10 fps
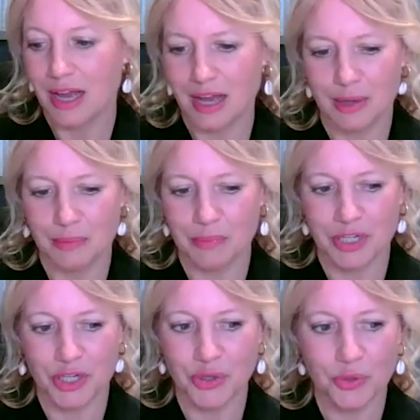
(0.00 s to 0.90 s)

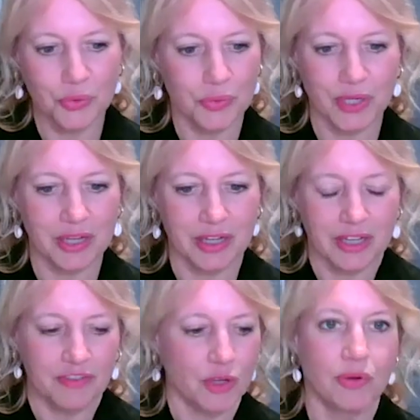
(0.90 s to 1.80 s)

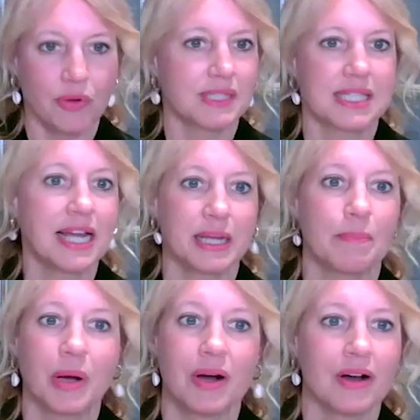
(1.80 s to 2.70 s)
if you were staying in
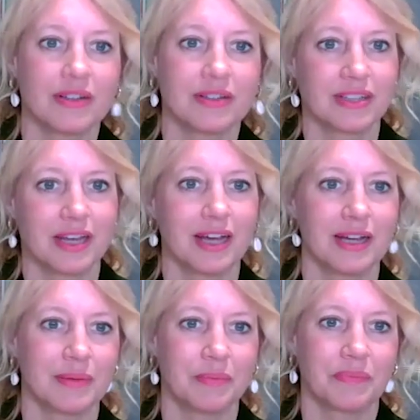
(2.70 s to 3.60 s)
Bath,
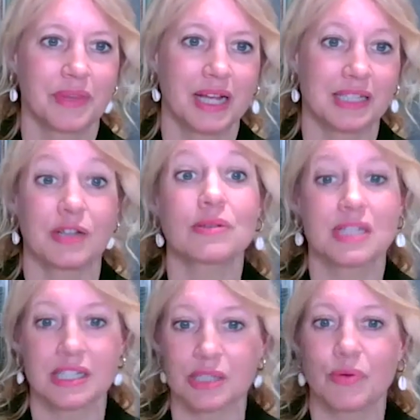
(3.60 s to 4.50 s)
as the
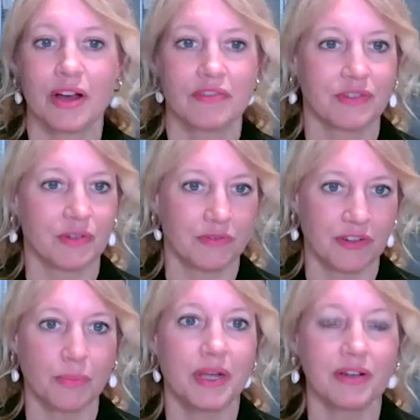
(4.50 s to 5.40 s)
Austens were for
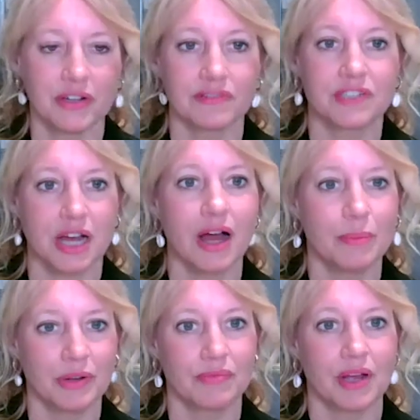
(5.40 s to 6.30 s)
a period of
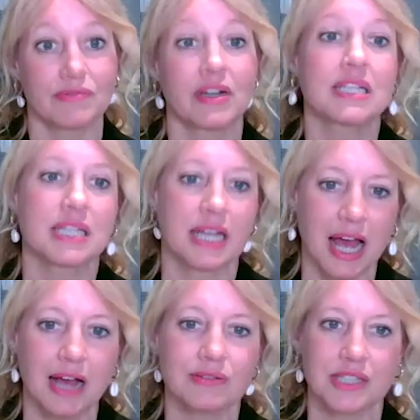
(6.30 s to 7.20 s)
time, and renting a
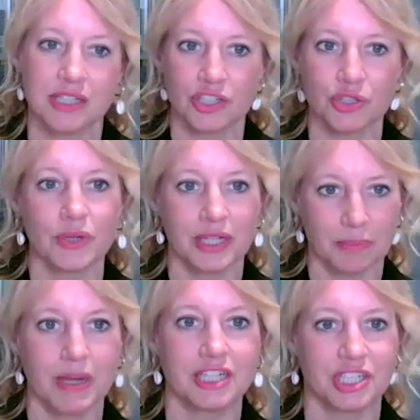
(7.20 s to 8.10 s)
house and enjoying the
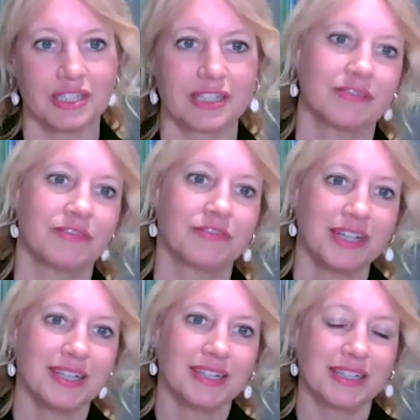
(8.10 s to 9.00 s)
pleasures of
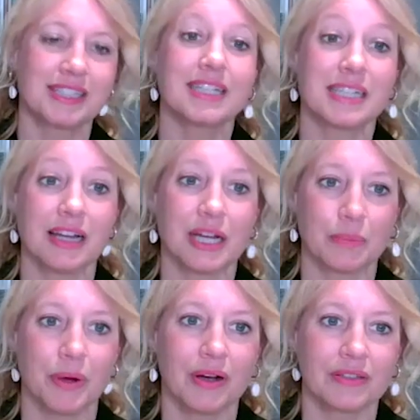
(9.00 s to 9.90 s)
a city like
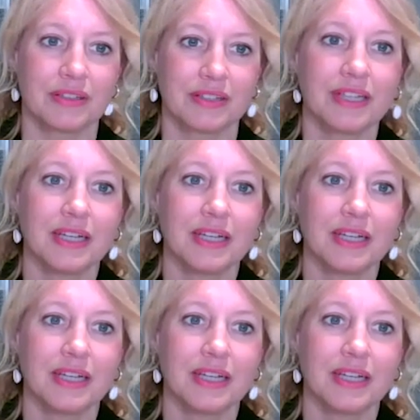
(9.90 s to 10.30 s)
Bath,